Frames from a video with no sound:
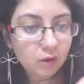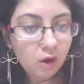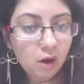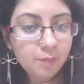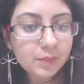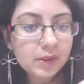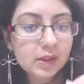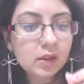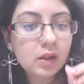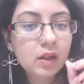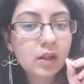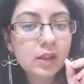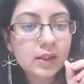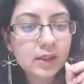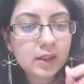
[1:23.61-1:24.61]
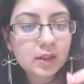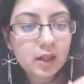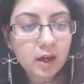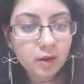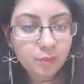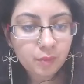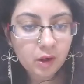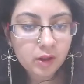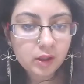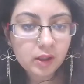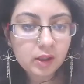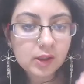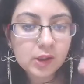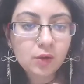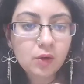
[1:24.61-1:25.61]
Corpse is the dead
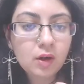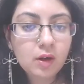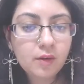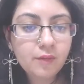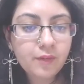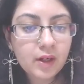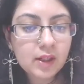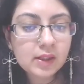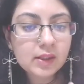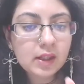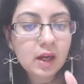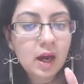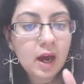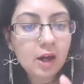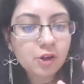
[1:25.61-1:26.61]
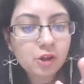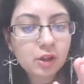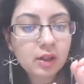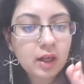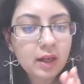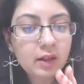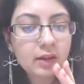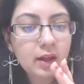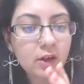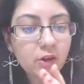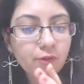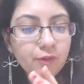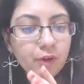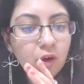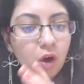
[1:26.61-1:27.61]
body. So her face ashen like
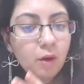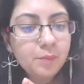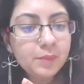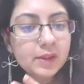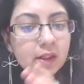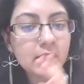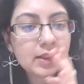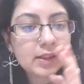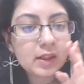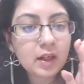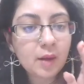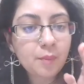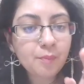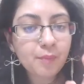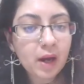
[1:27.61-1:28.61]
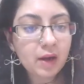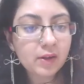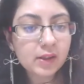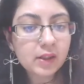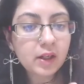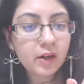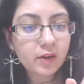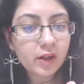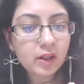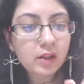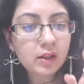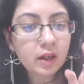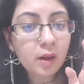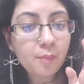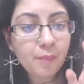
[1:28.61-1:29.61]
that of a corpse is the comparison.
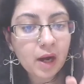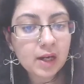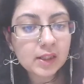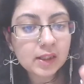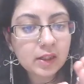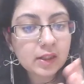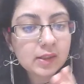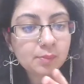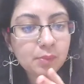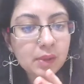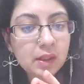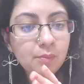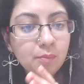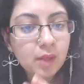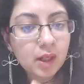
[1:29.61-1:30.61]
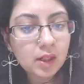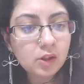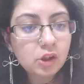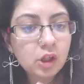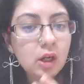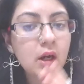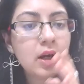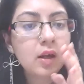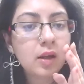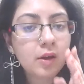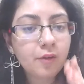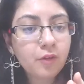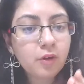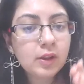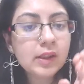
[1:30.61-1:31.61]
Herein the comparison is being made.
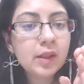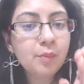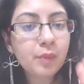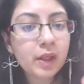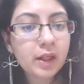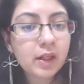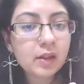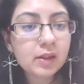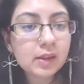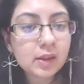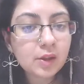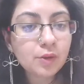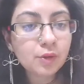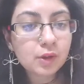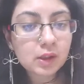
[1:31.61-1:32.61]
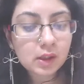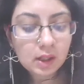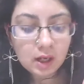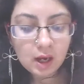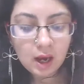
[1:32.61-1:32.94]
Therefore, simile is used.